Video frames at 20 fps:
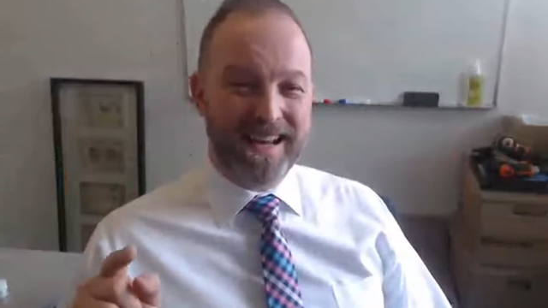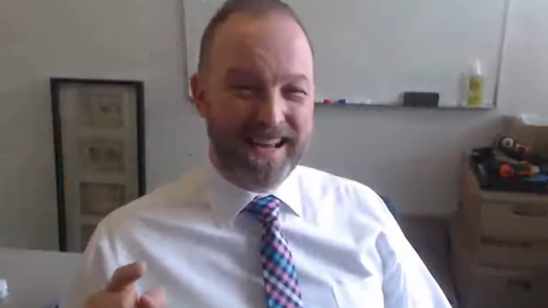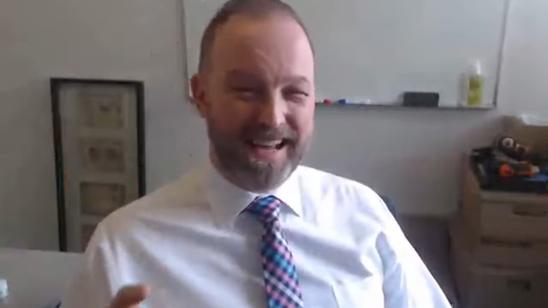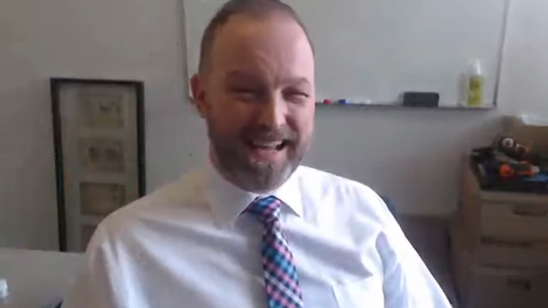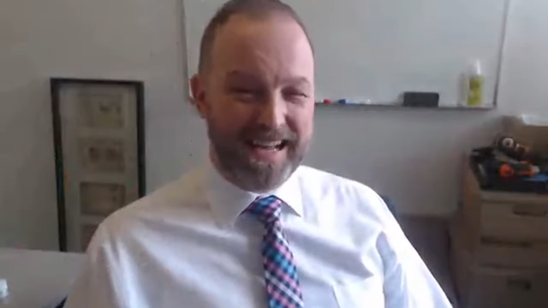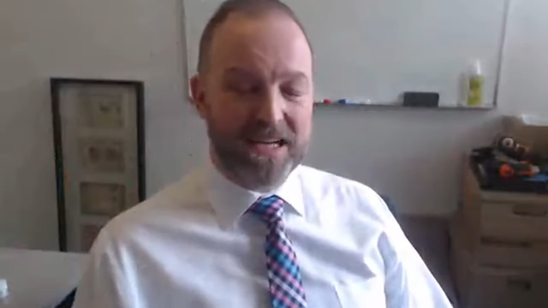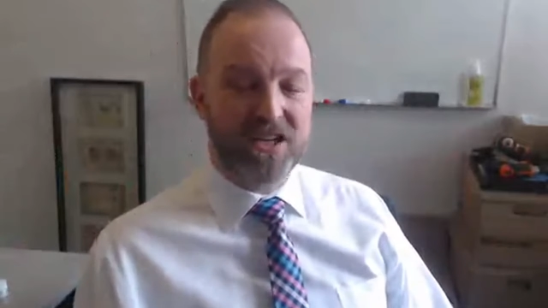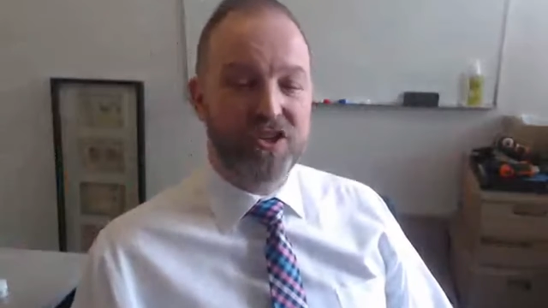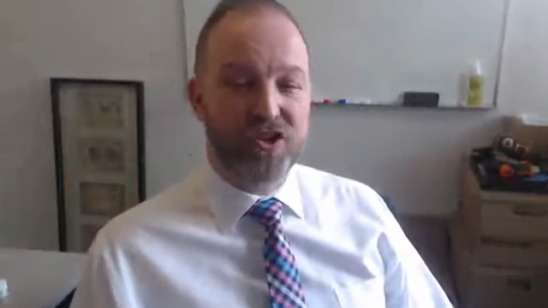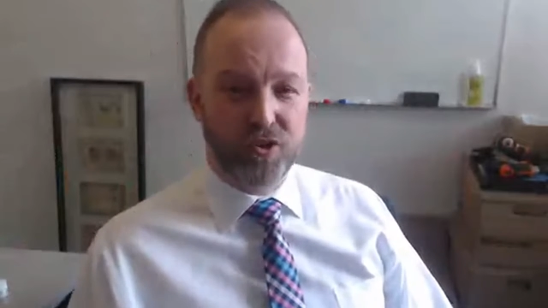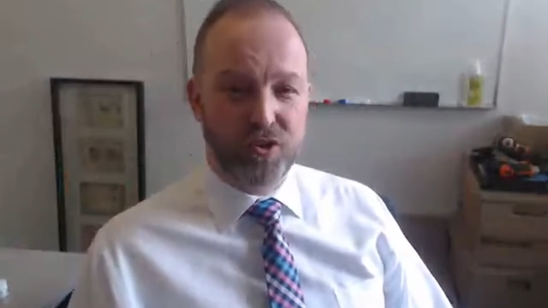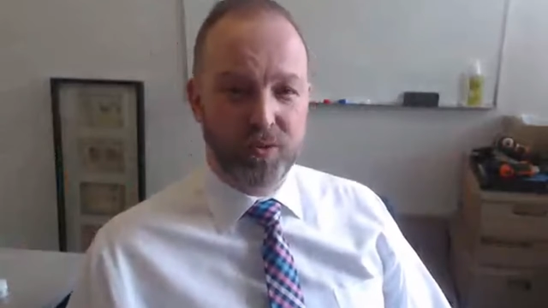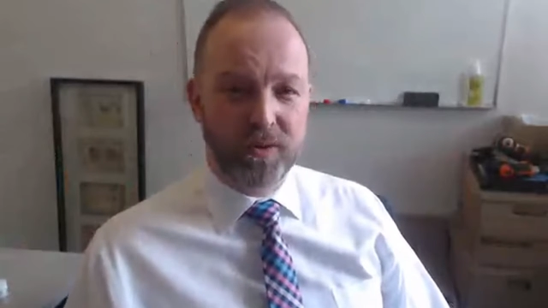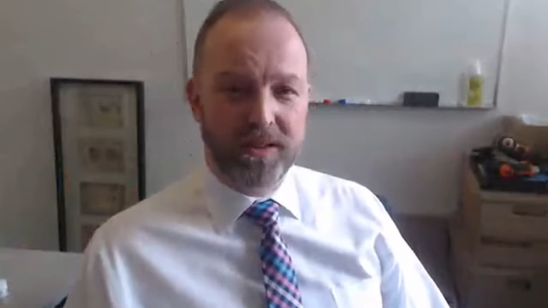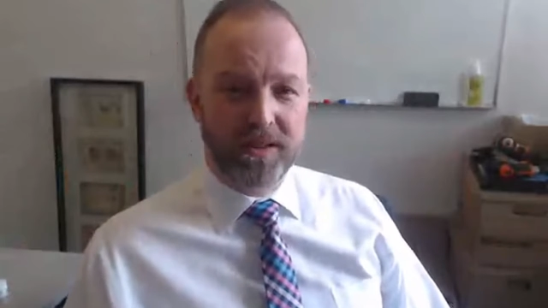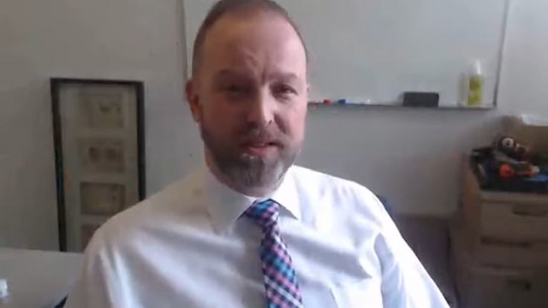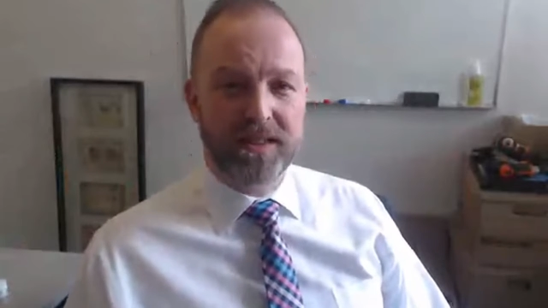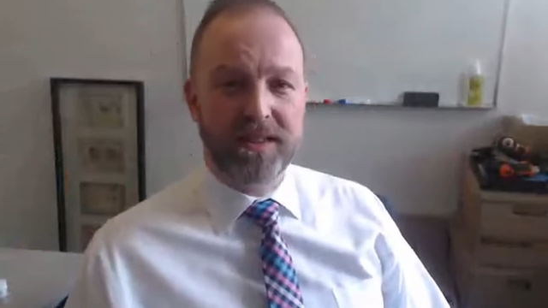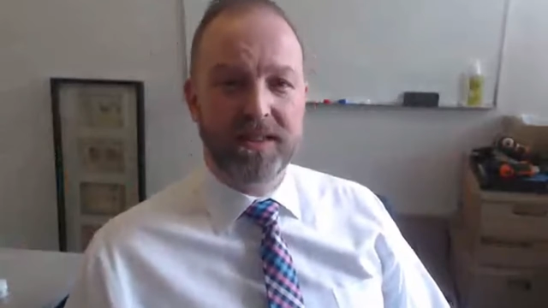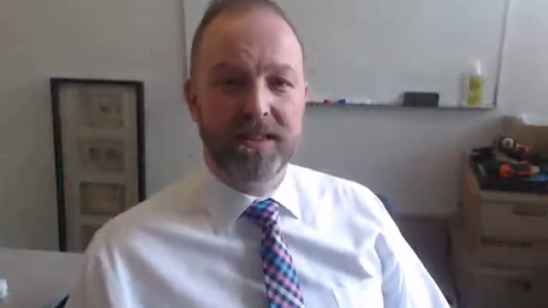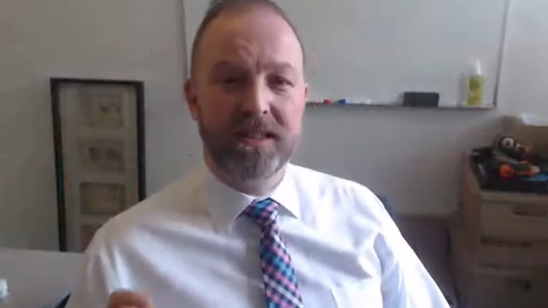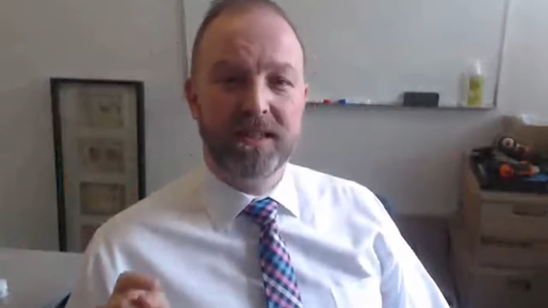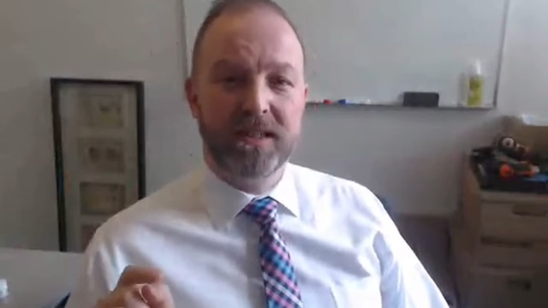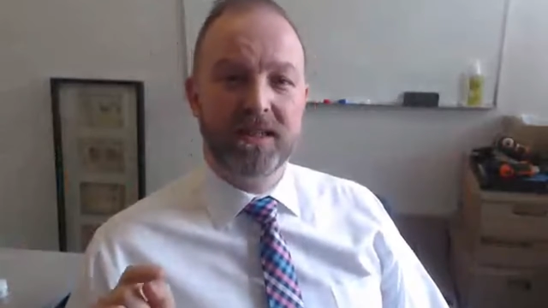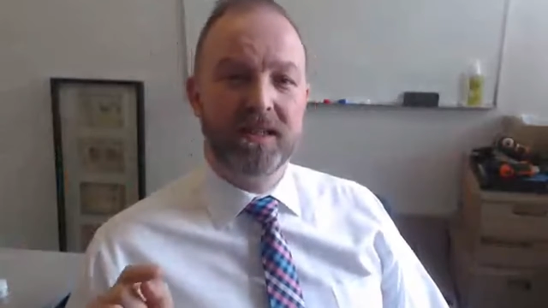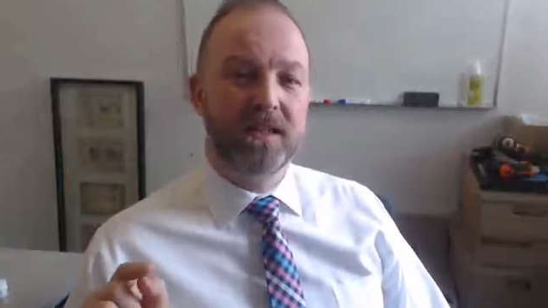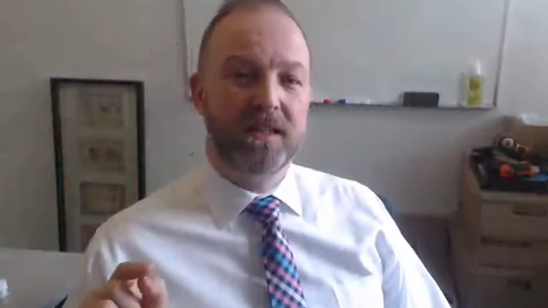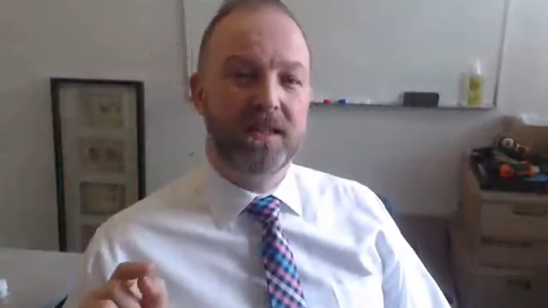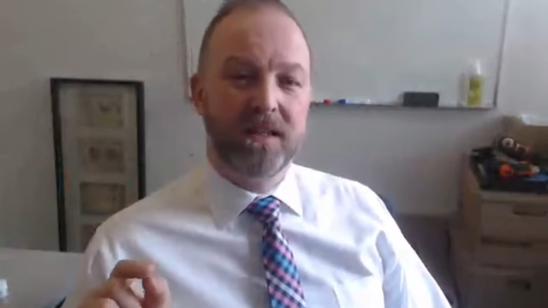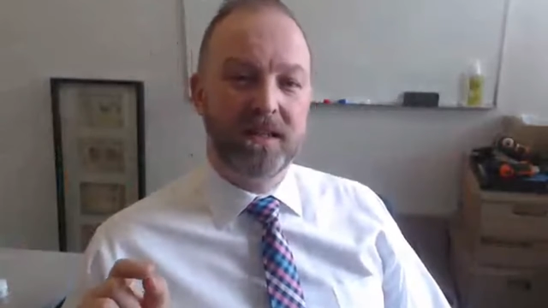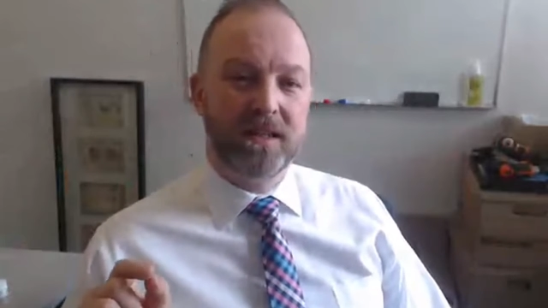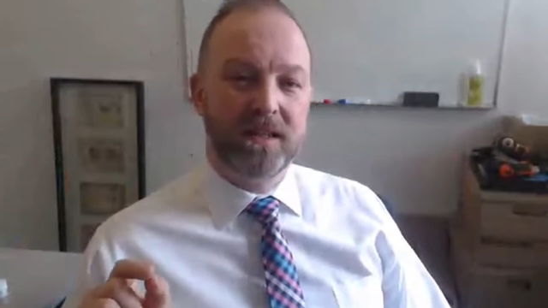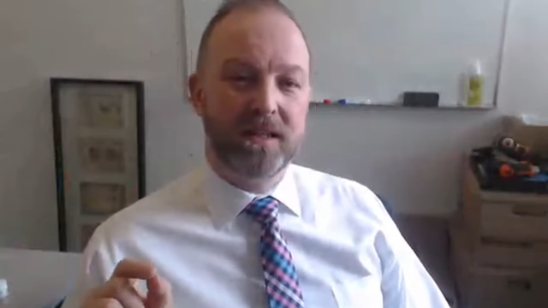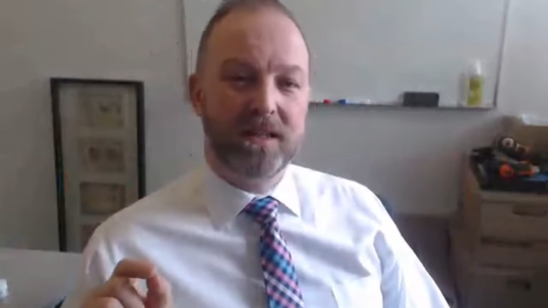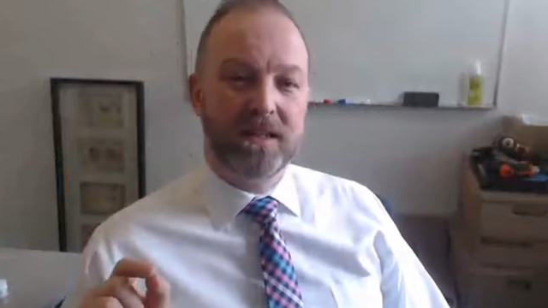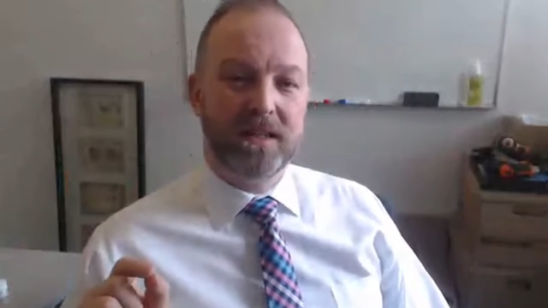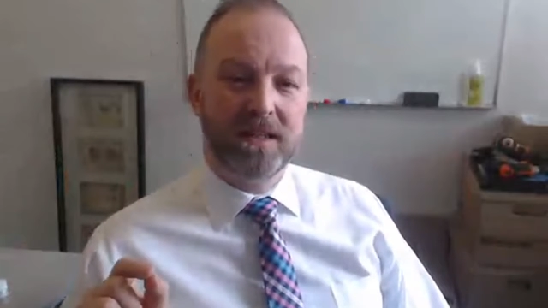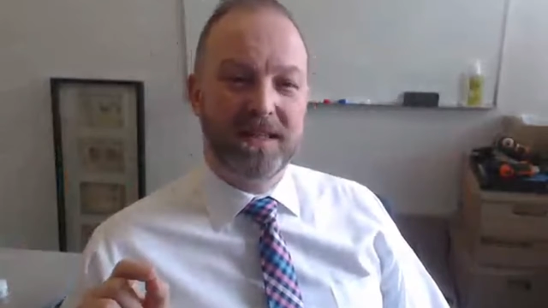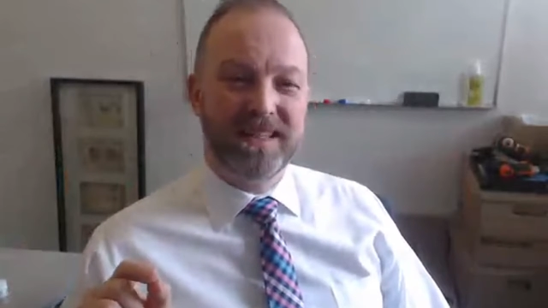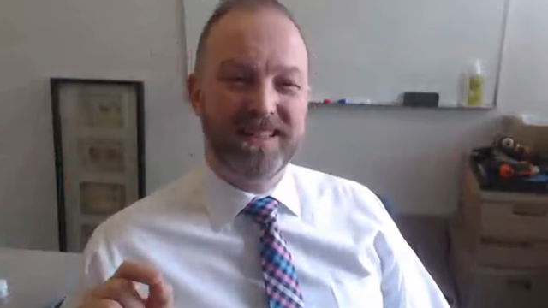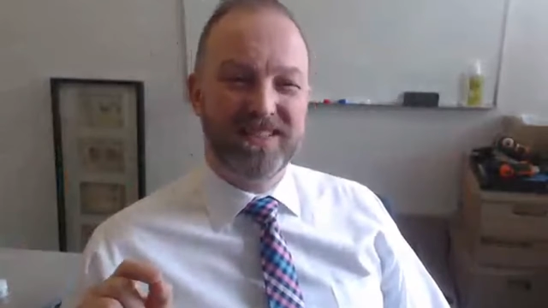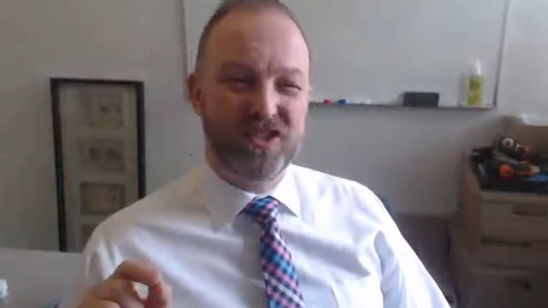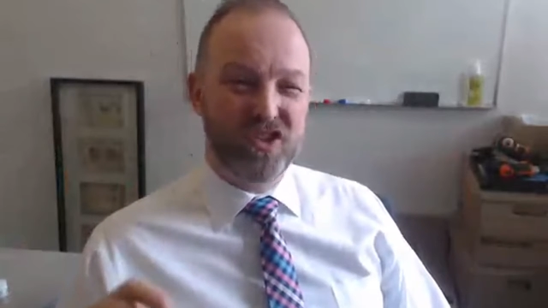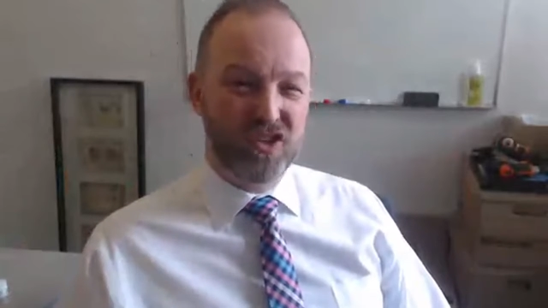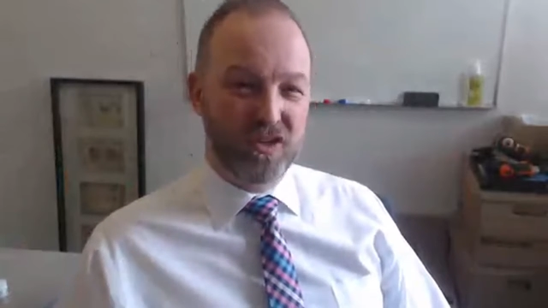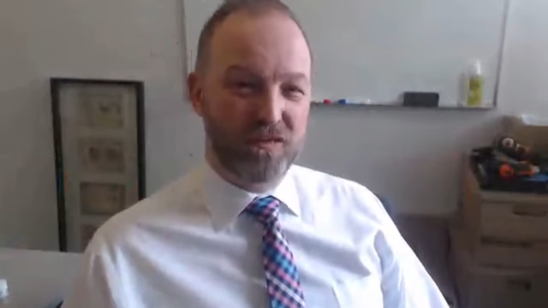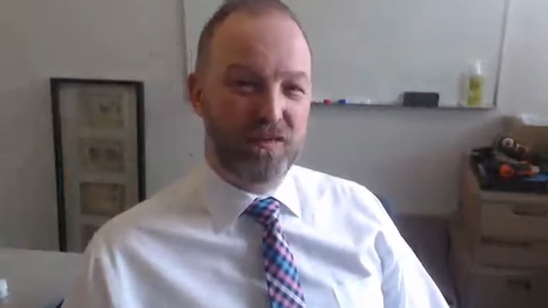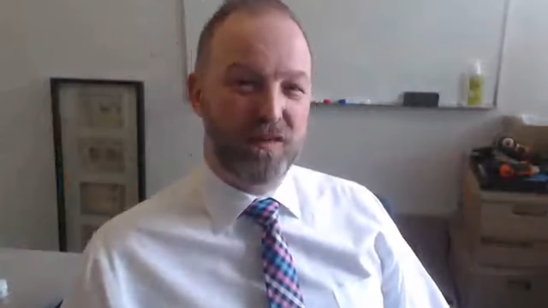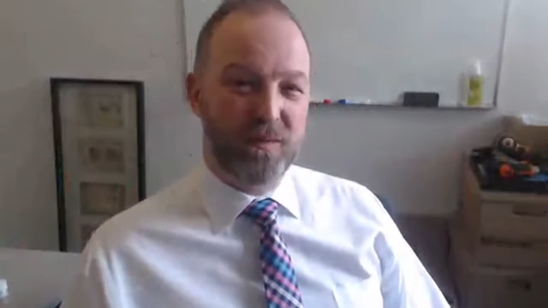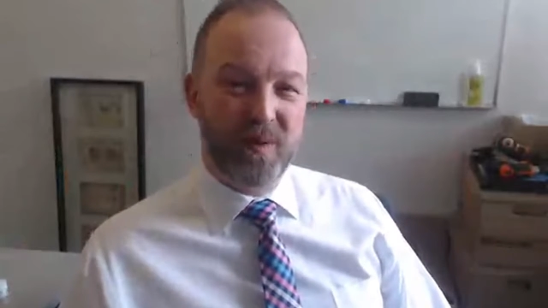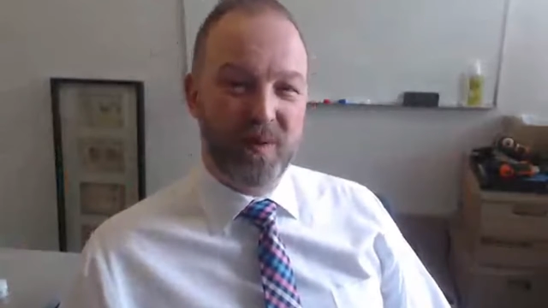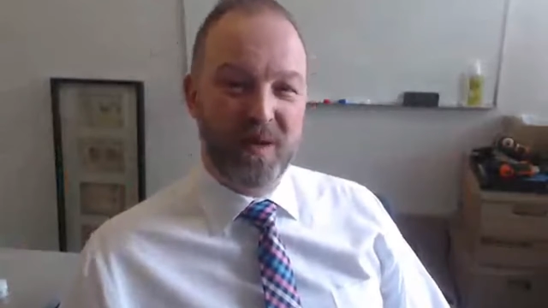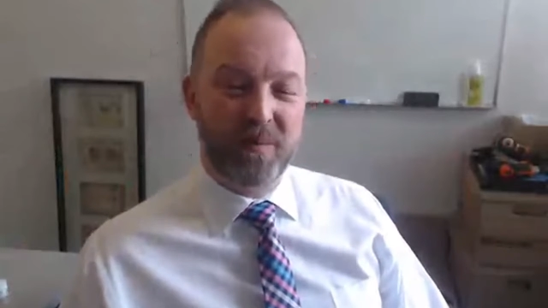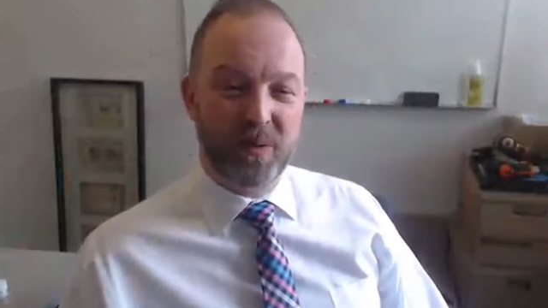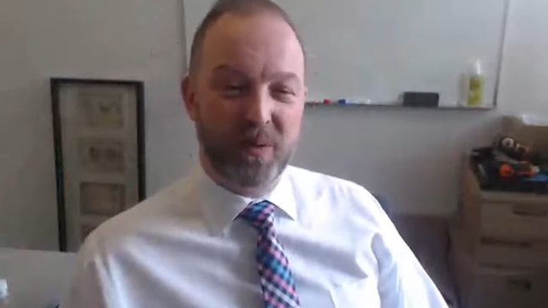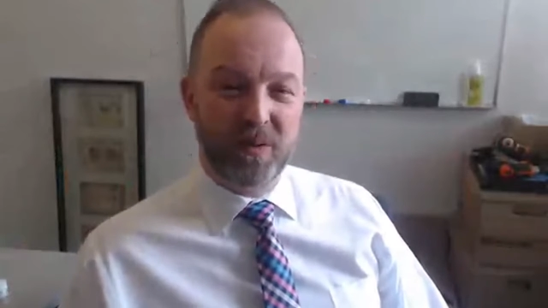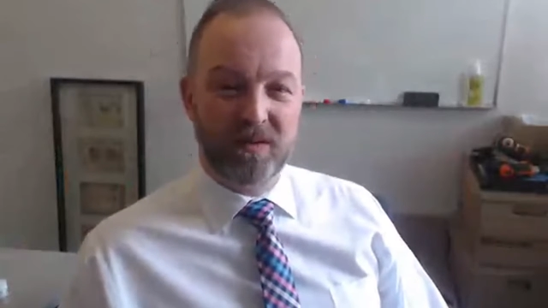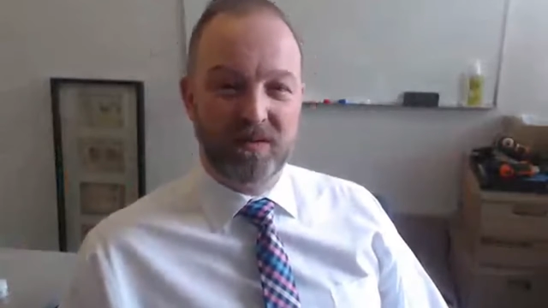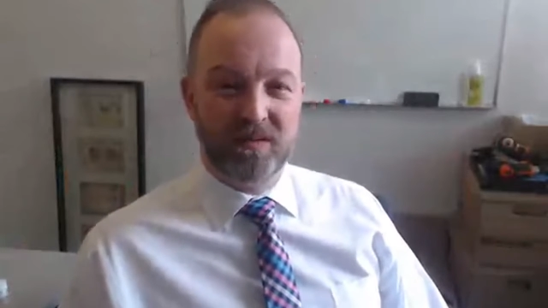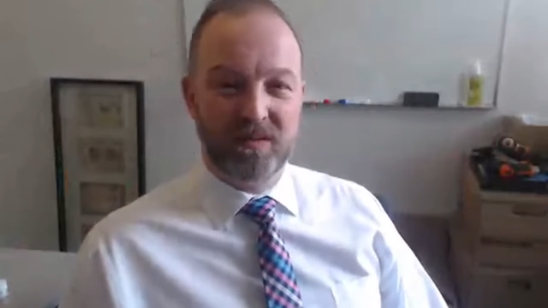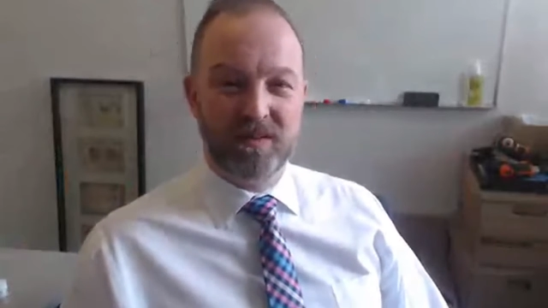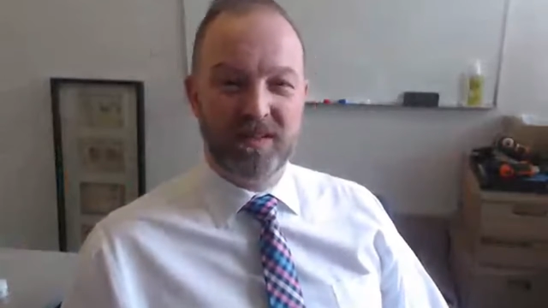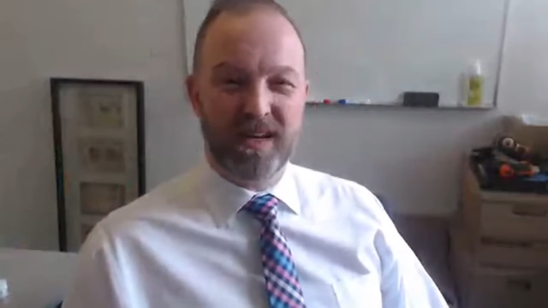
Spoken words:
actually is good for people.